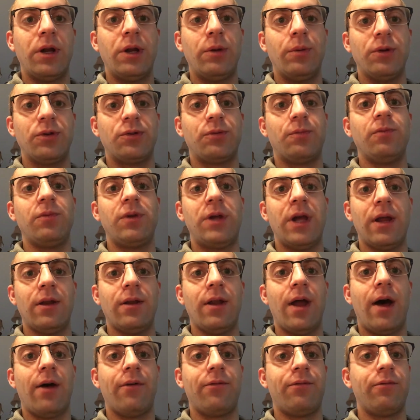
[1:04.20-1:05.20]
he was
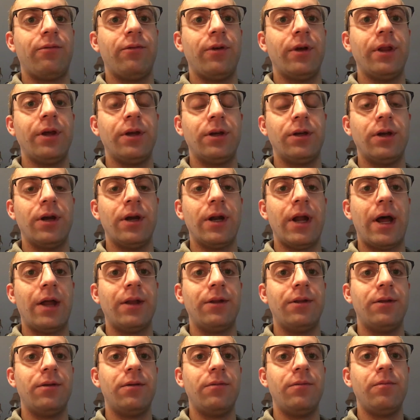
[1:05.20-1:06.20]
getting off really good
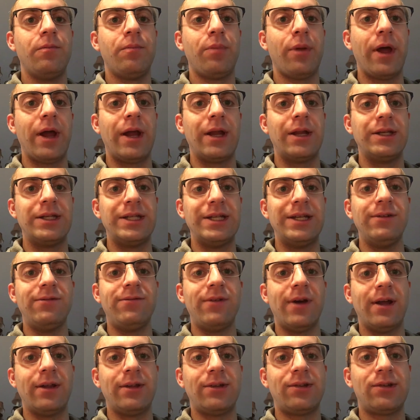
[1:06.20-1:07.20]
on playing
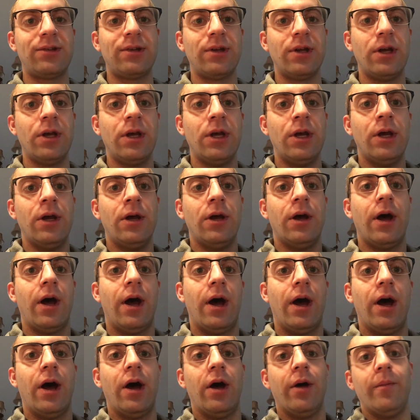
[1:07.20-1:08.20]
defense,
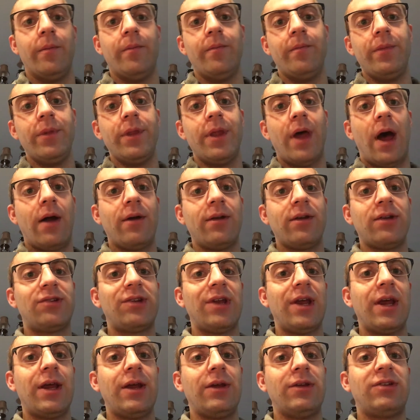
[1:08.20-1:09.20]
I would
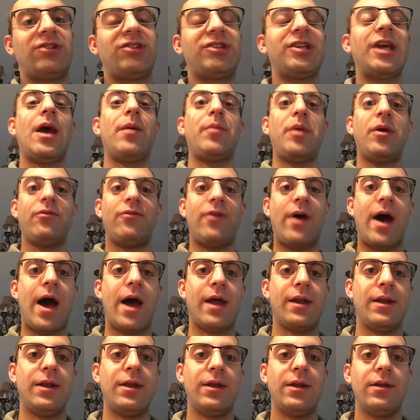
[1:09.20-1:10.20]
say Sammy
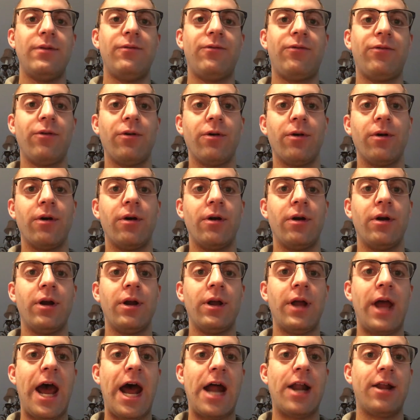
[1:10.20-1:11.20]
Vatanen for
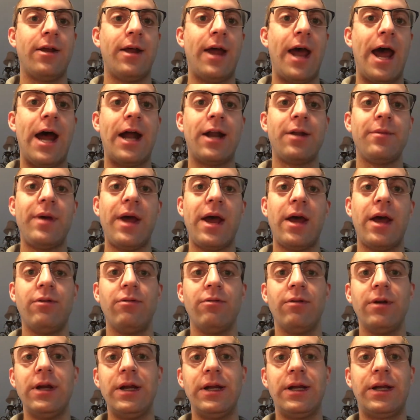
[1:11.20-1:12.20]
Adam
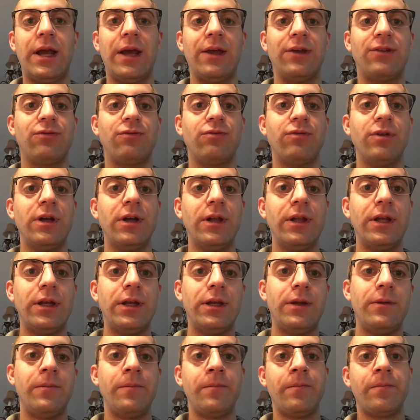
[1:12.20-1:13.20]
Henrique has
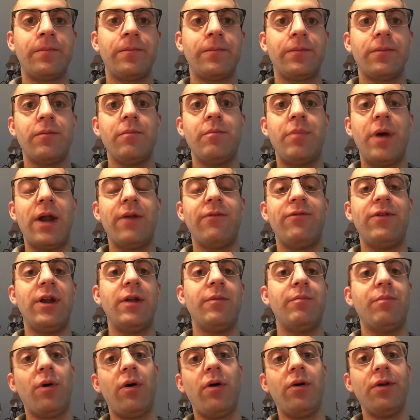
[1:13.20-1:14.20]
really
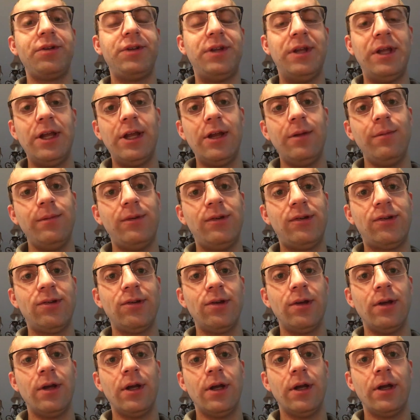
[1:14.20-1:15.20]
benefited both teams.
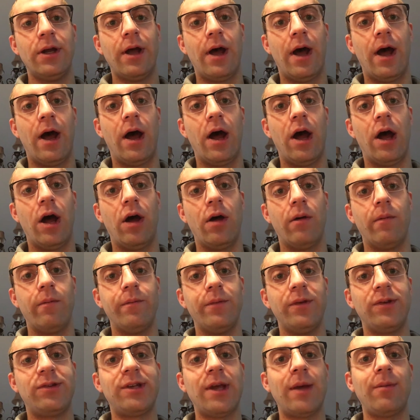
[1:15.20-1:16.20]
Sammy
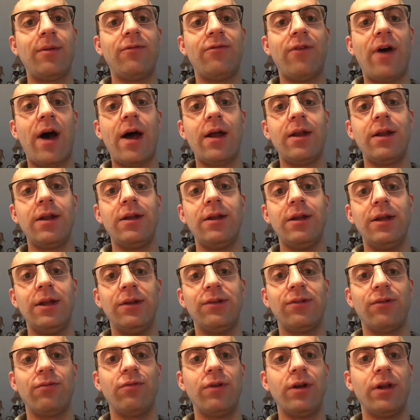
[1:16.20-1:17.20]
Vatanen
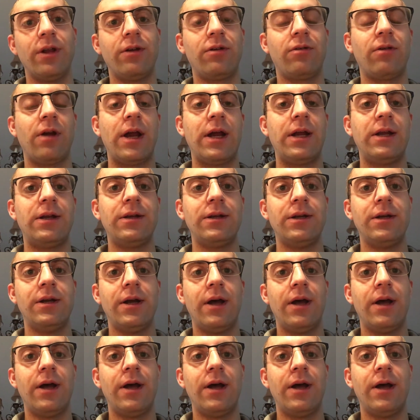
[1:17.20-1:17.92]
is a really great